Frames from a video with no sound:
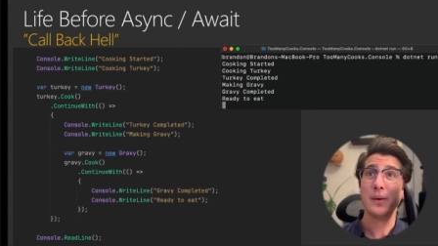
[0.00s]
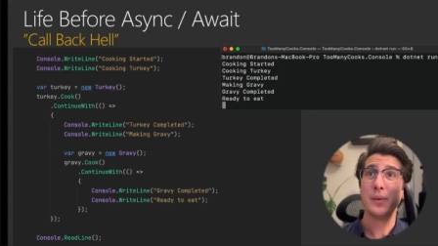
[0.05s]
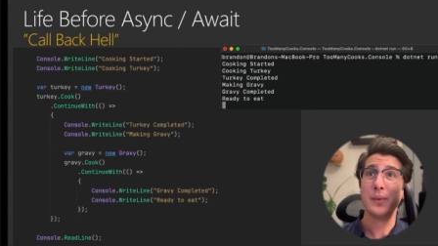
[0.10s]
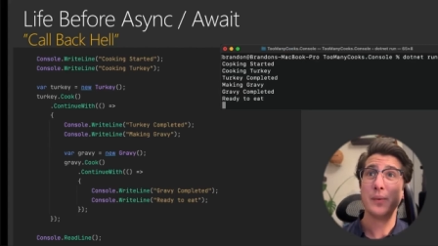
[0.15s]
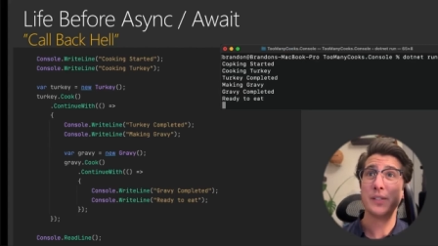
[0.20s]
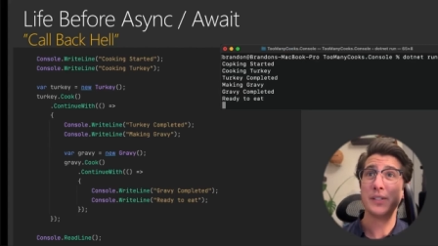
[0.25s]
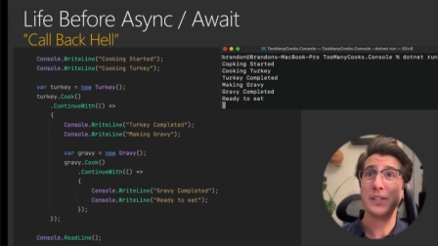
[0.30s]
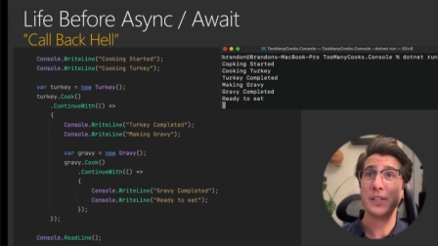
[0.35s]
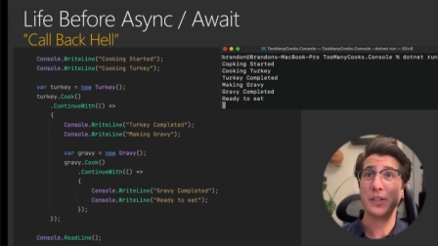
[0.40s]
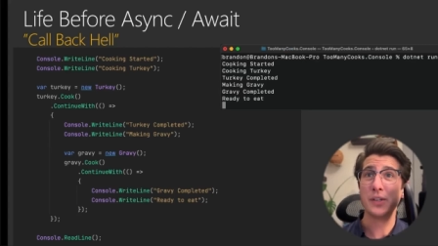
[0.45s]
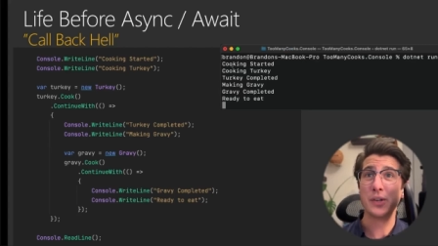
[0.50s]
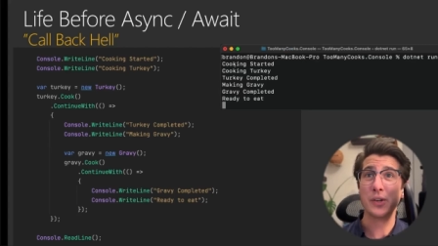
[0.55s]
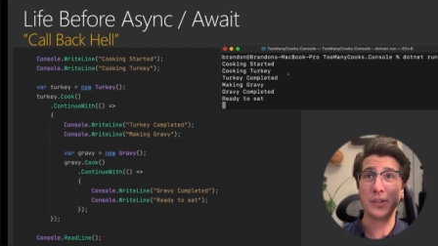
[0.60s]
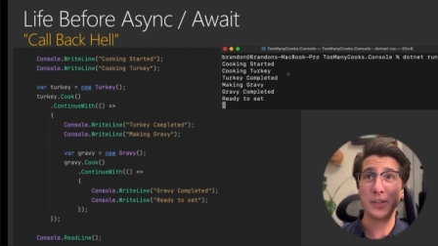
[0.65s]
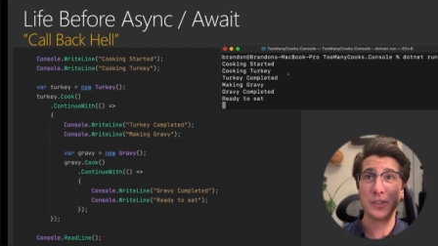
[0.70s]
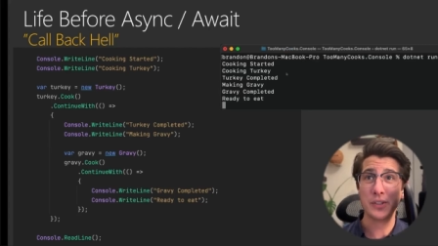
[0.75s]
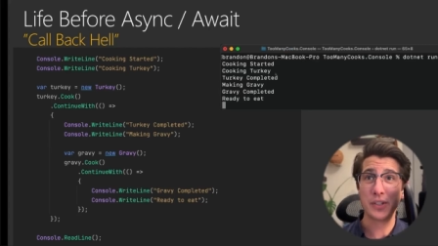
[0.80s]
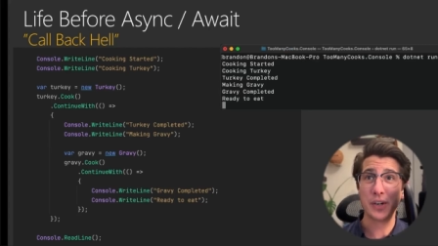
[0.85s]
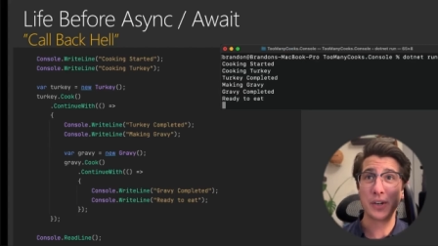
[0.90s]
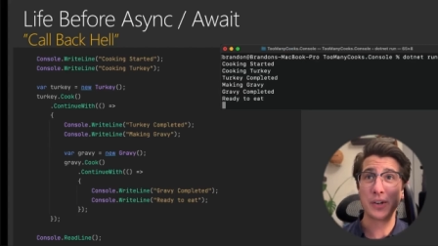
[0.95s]
we see
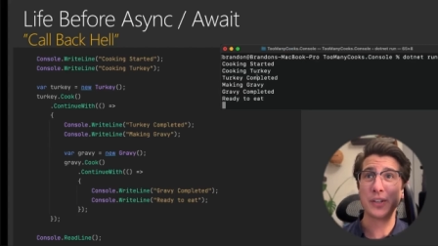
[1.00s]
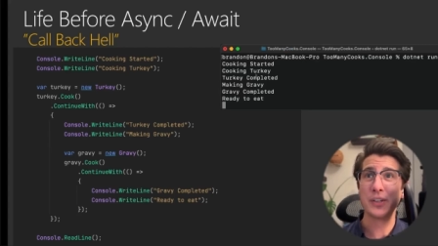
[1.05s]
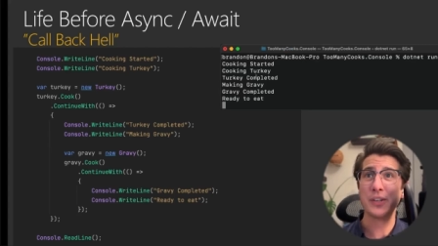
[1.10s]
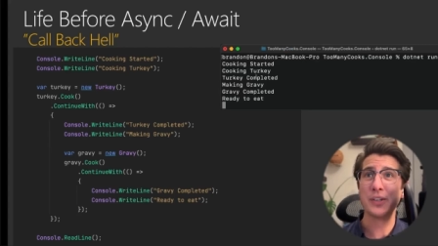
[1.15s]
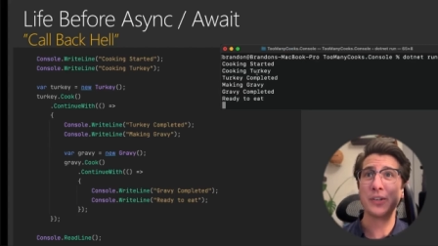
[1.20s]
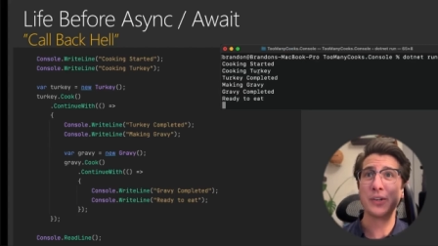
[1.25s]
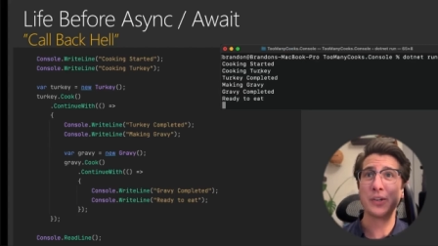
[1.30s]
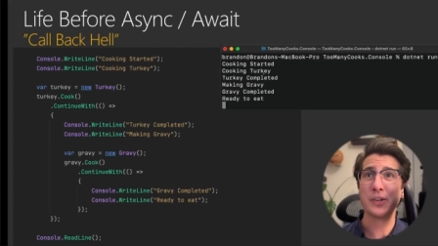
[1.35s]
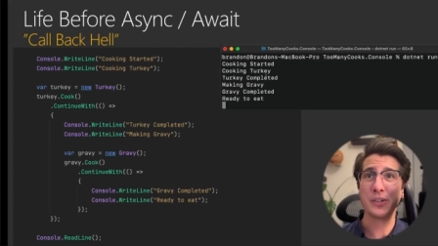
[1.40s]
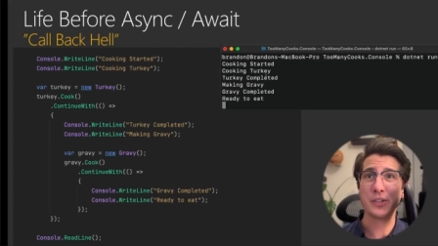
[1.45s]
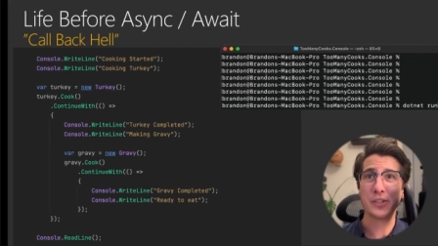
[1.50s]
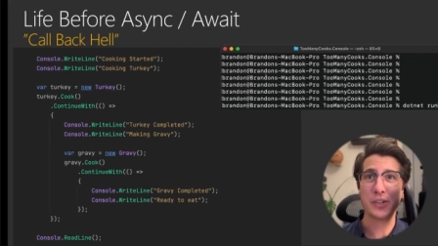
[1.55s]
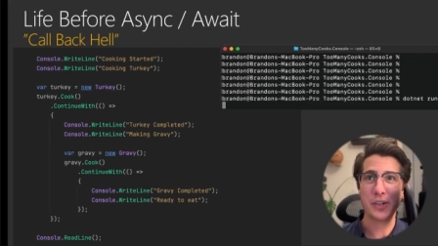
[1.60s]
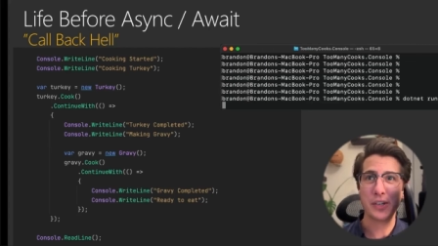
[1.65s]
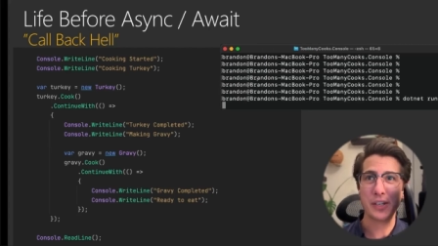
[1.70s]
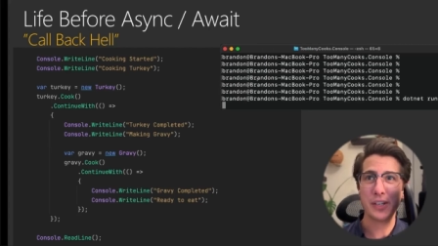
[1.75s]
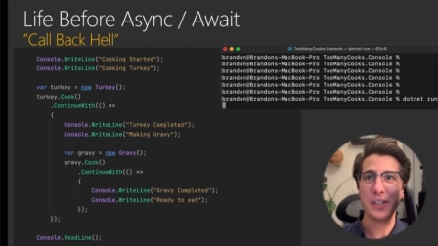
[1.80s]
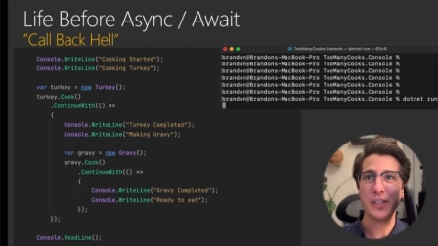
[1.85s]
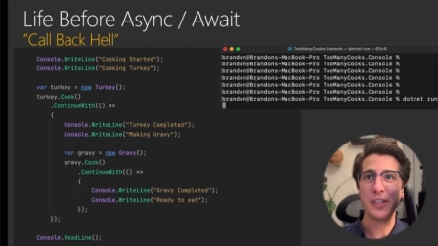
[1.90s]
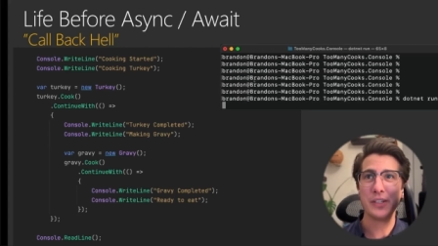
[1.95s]
cooking started, cooking
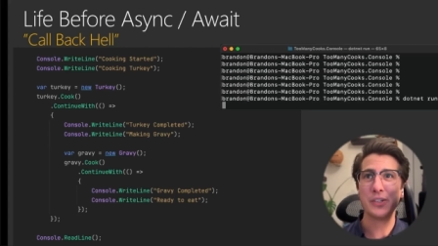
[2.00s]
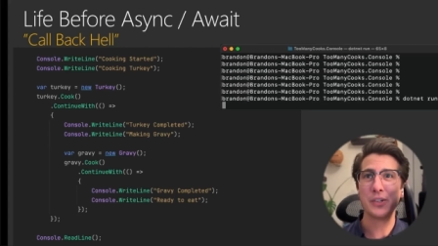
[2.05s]
turkey,